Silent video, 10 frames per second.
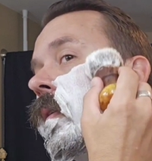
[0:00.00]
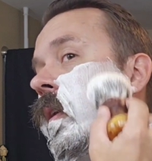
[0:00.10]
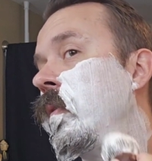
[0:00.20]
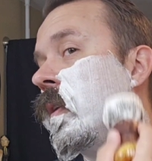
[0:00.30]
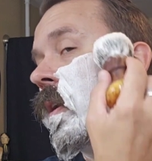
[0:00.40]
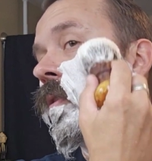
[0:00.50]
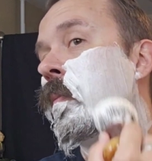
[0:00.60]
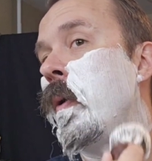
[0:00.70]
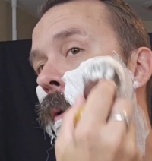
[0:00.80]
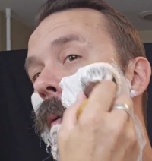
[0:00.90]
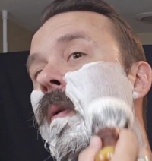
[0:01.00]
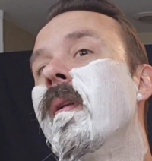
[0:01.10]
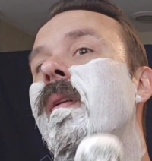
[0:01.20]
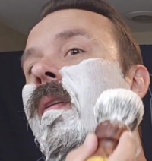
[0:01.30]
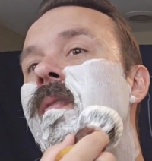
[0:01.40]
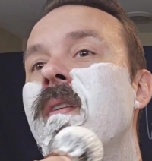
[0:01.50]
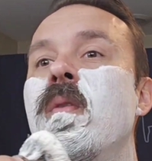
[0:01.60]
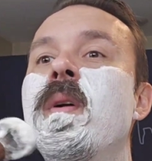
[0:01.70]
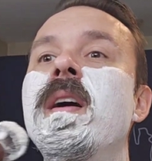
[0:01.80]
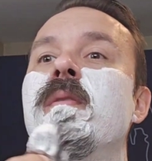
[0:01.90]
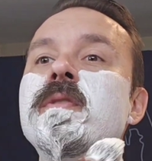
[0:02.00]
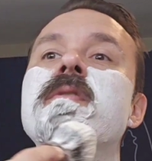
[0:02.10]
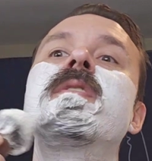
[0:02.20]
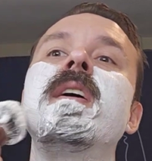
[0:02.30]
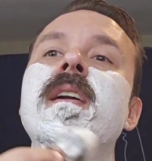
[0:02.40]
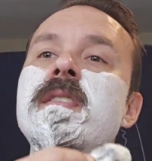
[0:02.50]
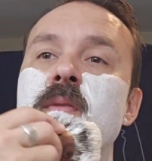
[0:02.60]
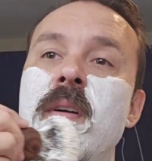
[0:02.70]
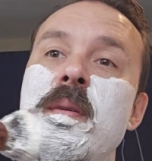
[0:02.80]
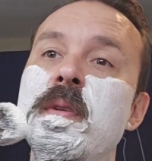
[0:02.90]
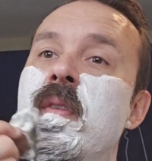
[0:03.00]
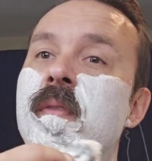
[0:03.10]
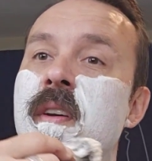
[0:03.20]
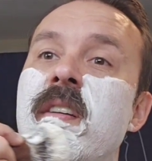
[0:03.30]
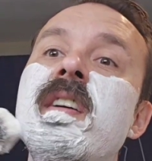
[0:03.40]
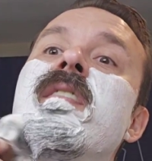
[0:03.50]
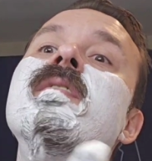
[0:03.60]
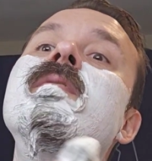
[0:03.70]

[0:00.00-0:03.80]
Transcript: Even Al Capone, for a while, was looked at as a Robin Hood figure.